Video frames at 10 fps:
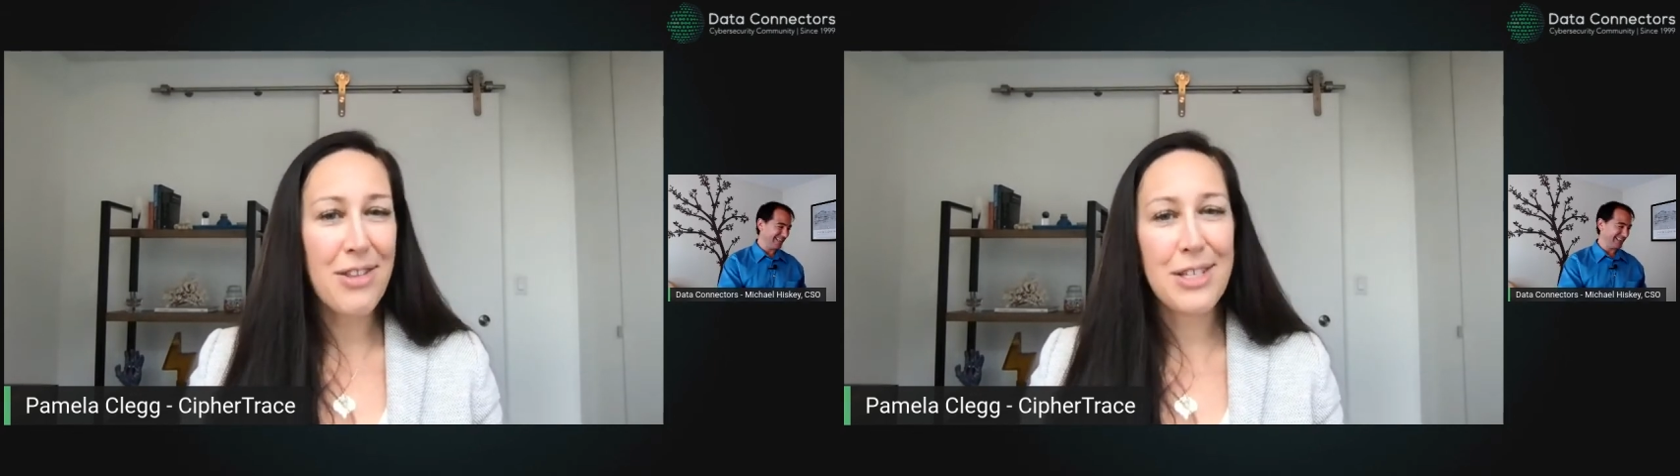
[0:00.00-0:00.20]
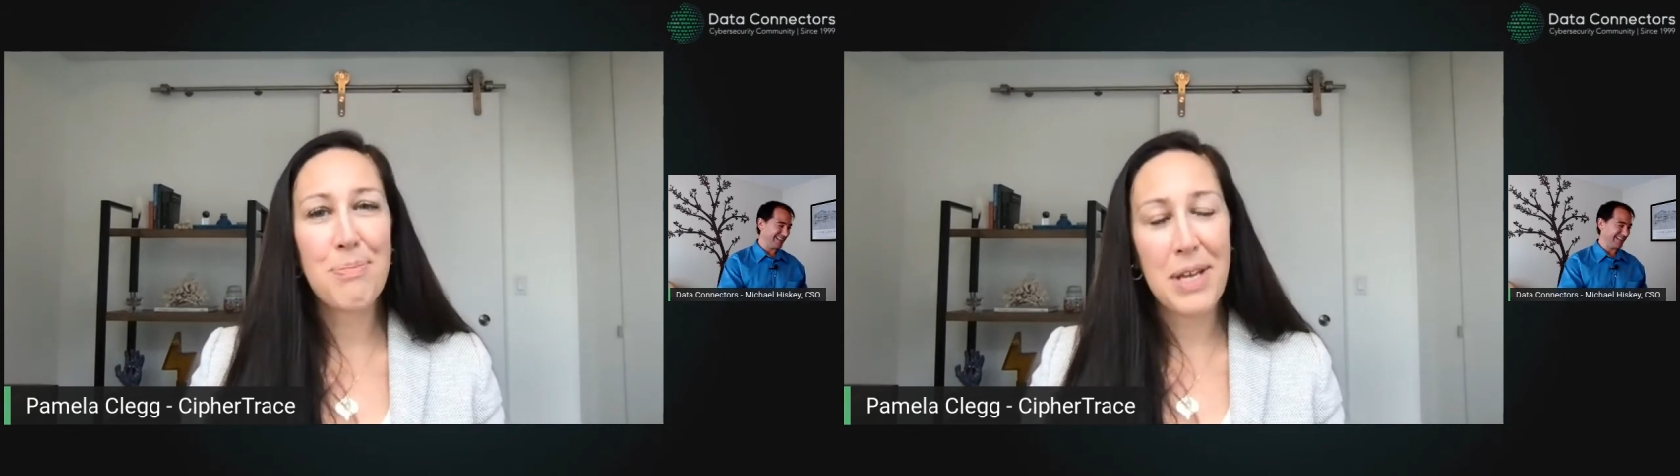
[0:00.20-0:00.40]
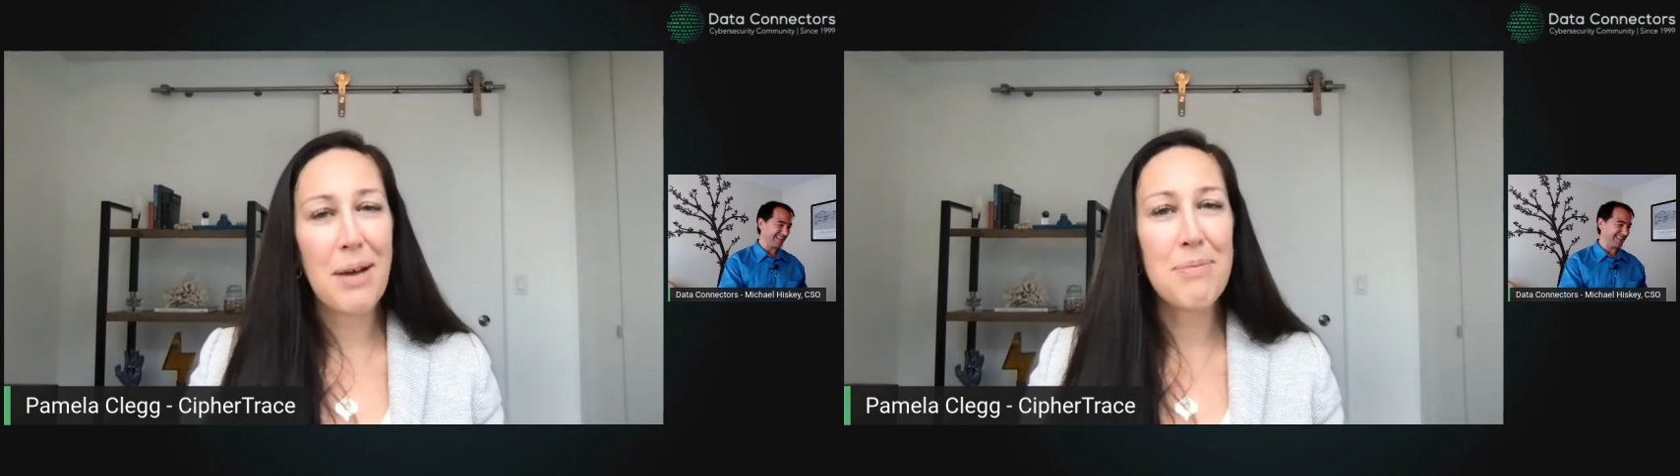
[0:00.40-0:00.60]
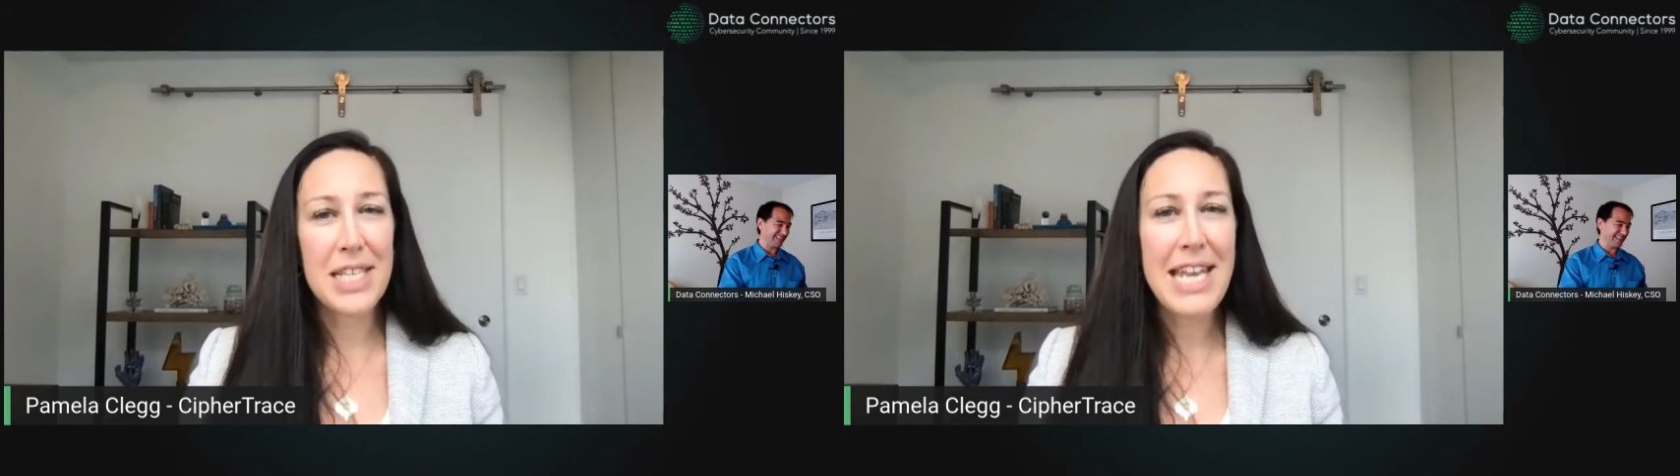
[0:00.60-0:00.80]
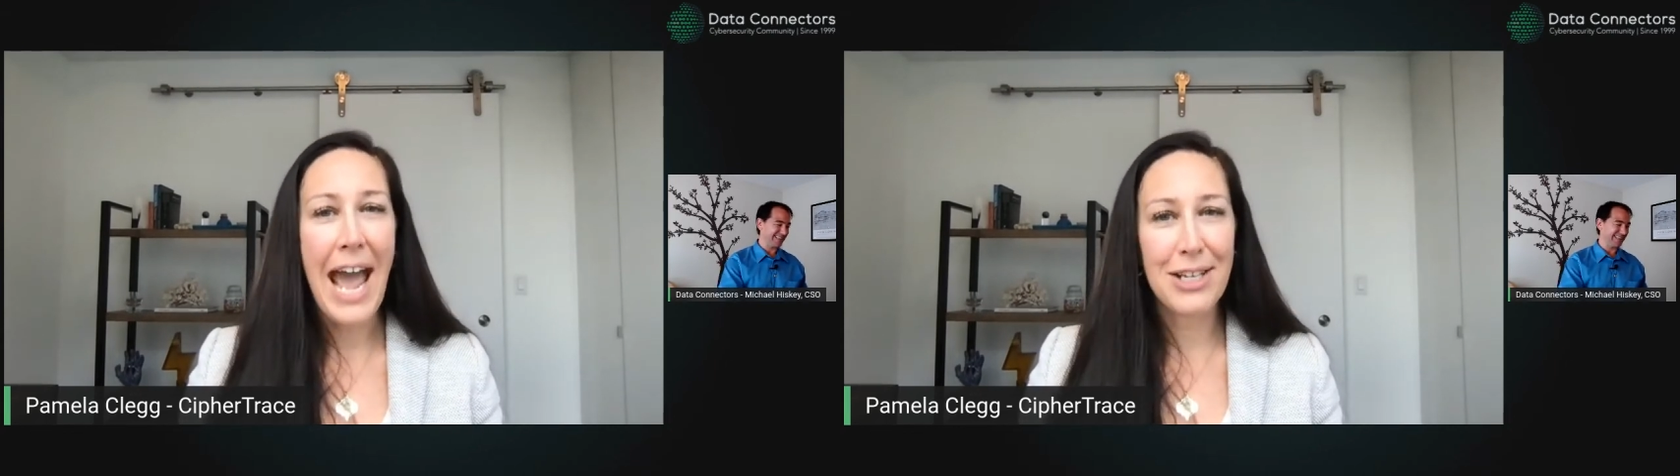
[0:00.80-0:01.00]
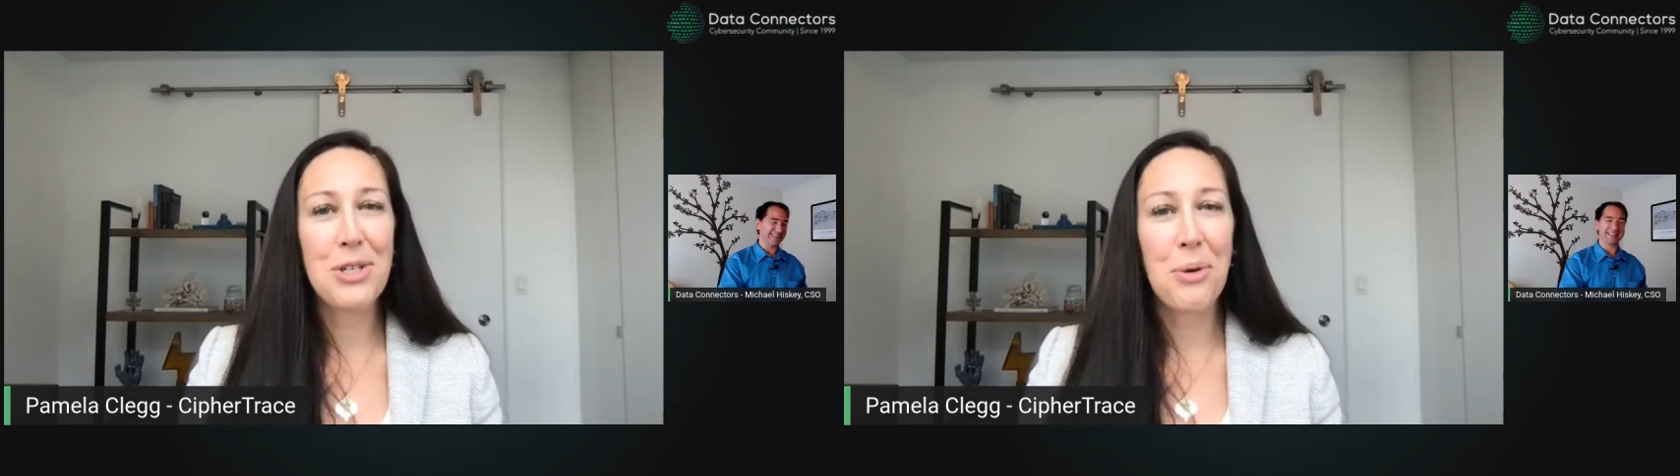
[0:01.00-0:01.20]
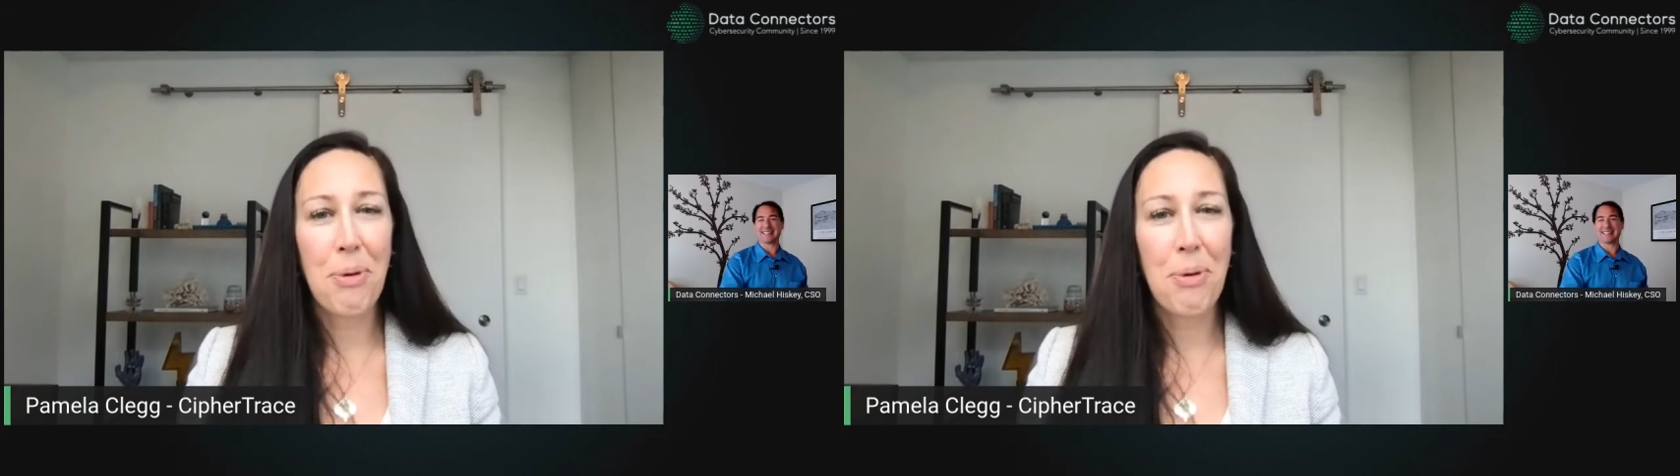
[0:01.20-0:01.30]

this becomes a national